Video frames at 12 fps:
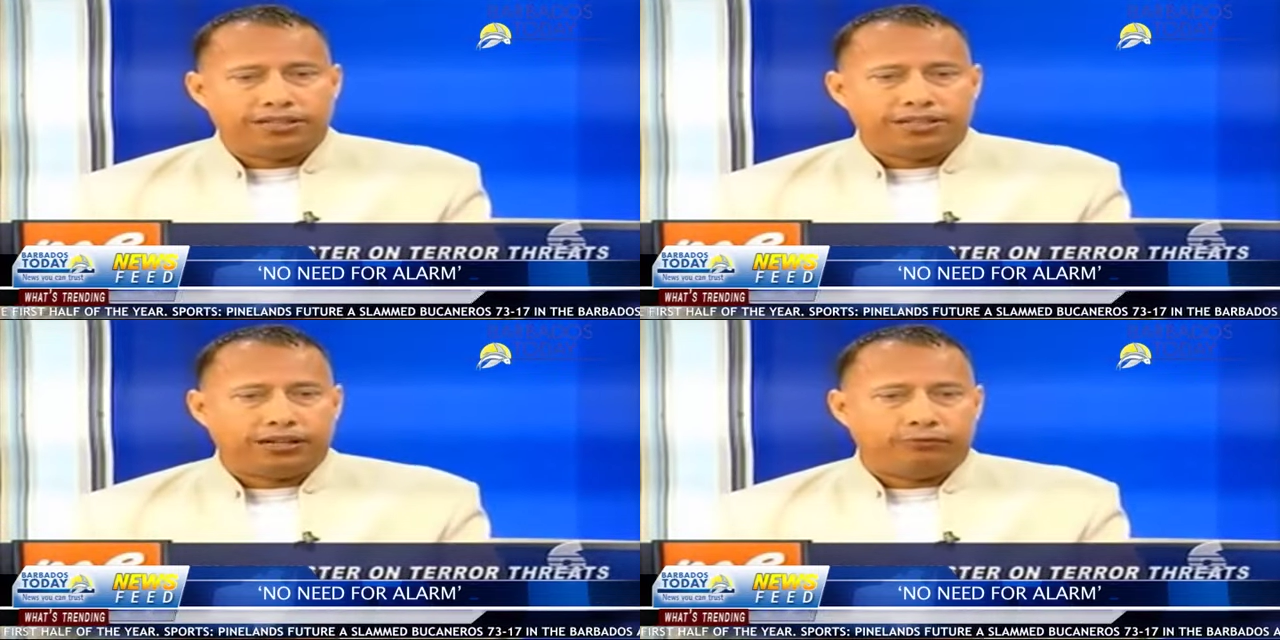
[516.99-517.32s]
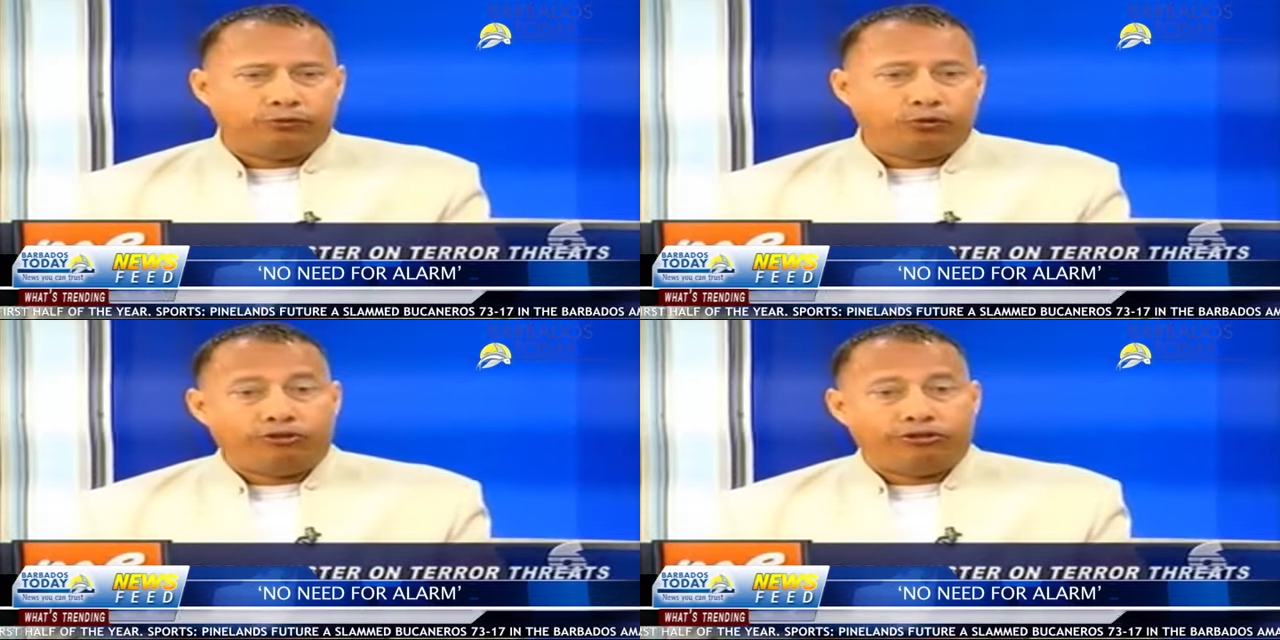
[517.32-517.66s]

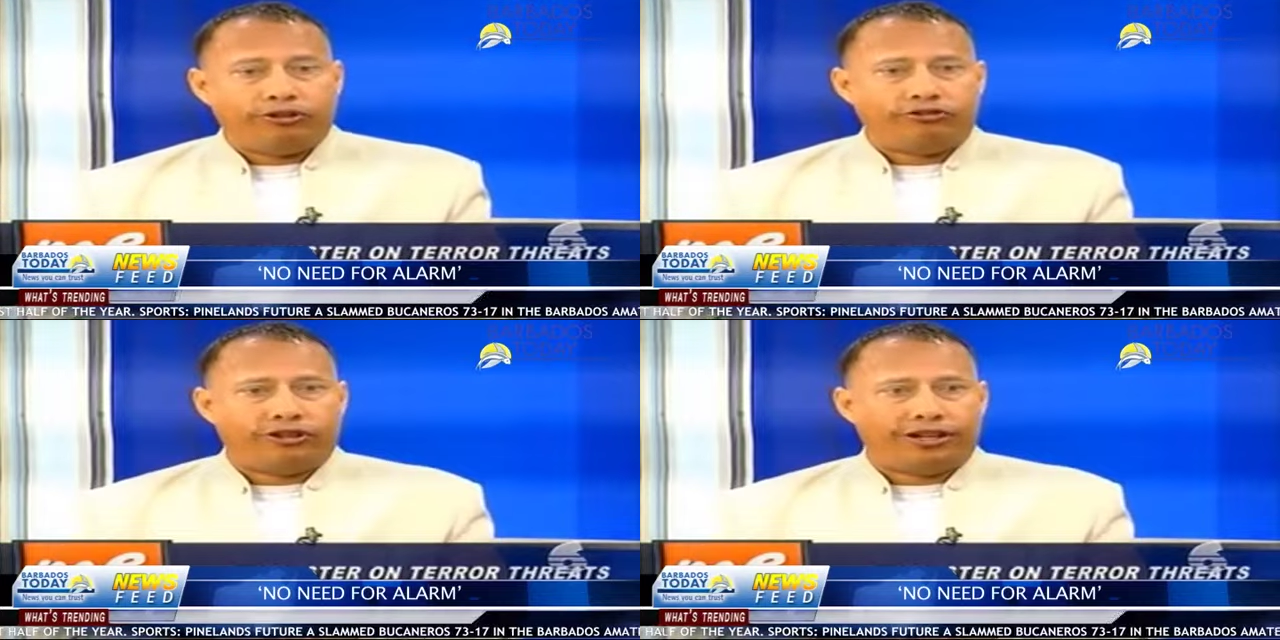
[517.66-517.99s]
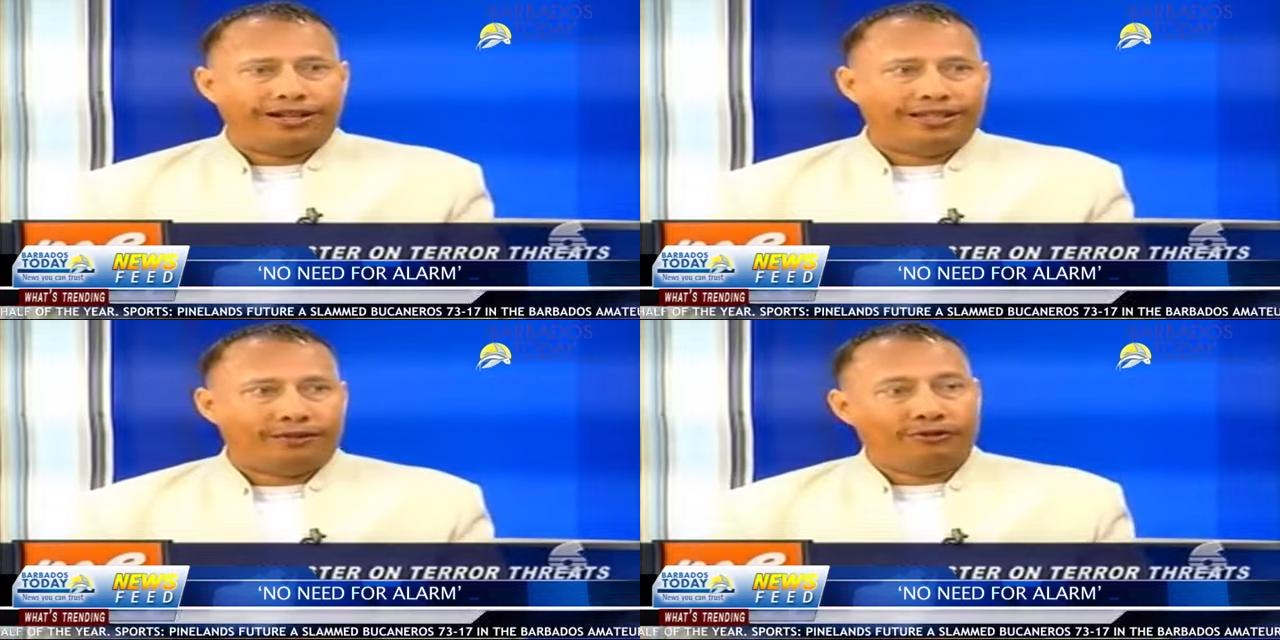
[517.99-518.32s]
400 Trinidadians have
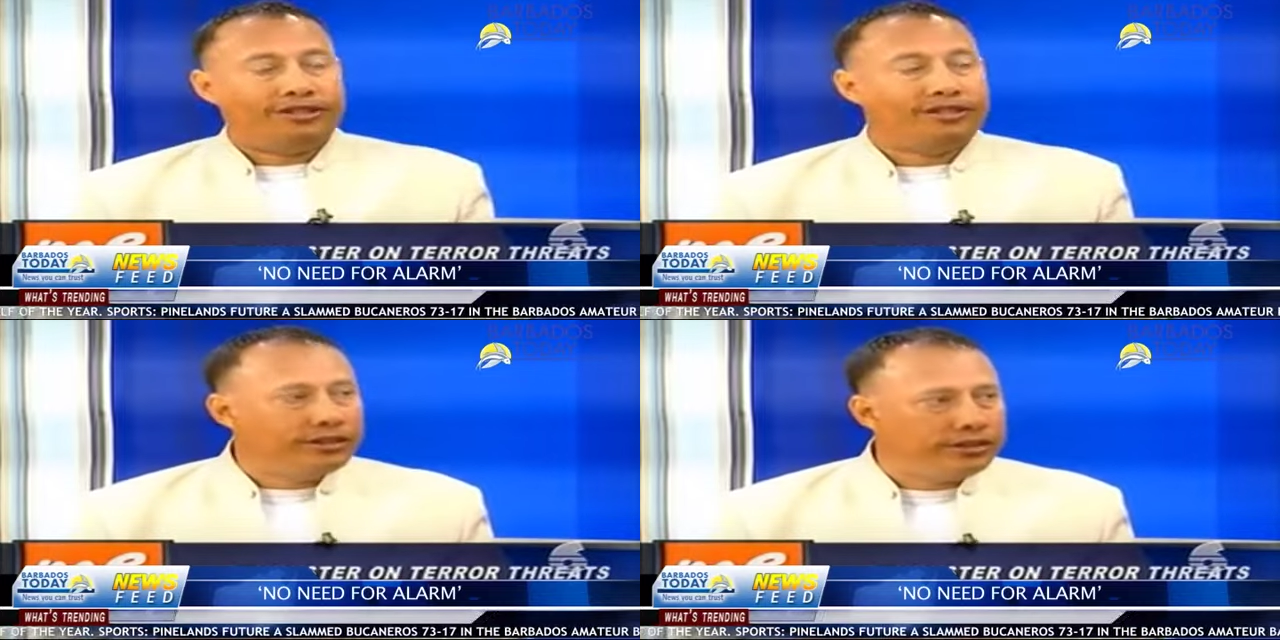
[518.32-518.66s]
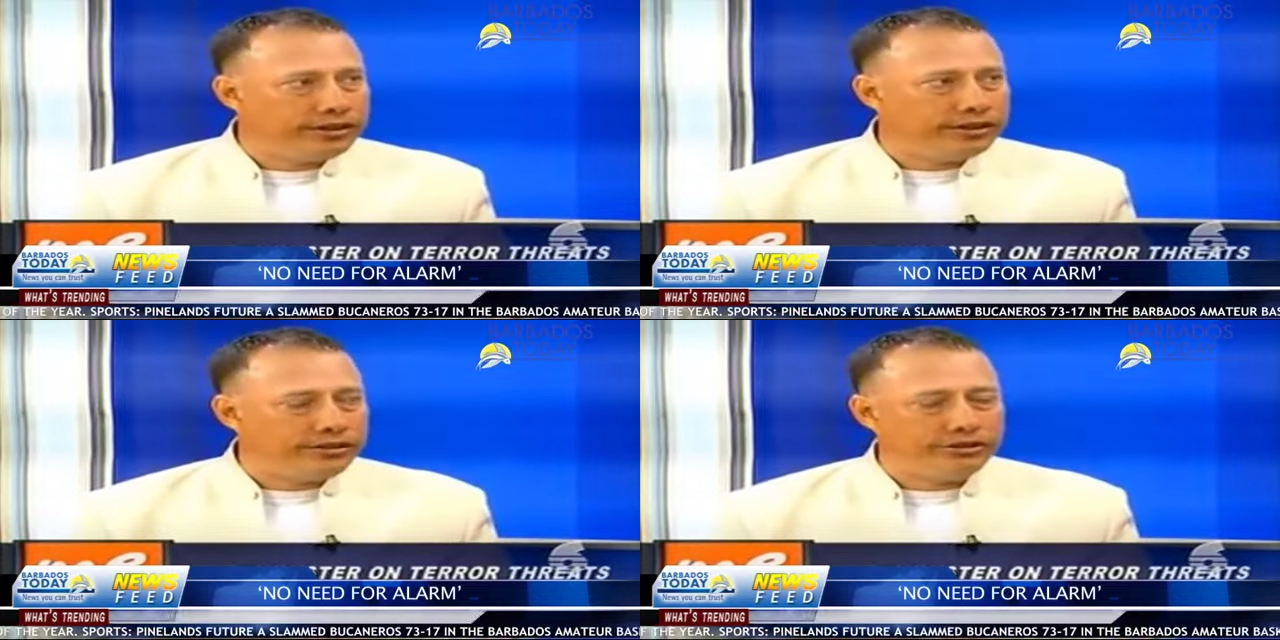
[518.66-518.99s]
returned to
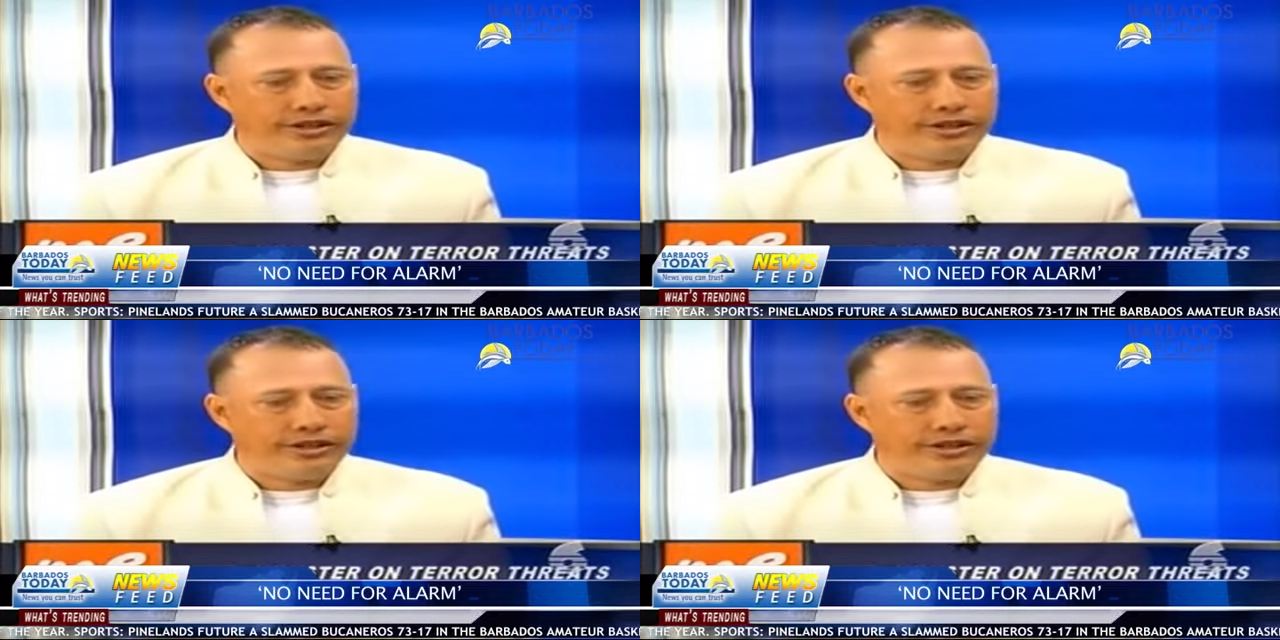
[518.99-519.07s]
Trinidad and